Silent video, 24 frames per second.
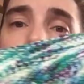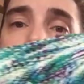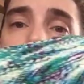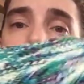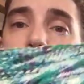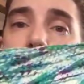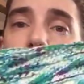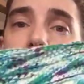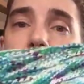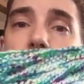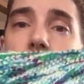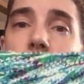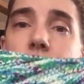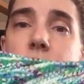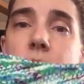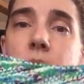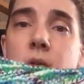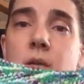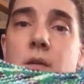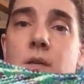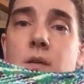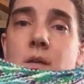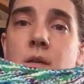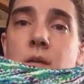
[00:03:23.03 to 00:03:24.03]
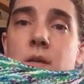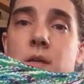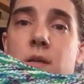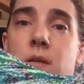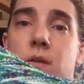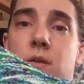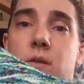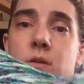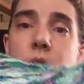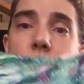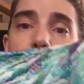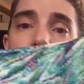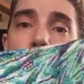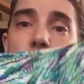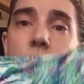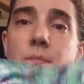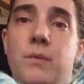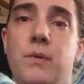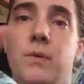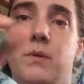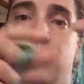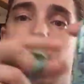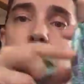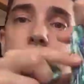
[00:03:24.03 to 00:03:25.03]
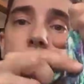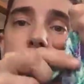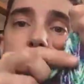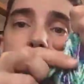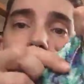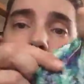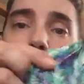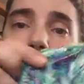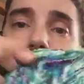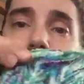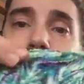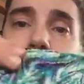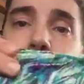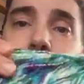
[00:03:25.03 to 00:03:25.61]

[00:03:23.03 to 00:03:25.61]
just beautiful.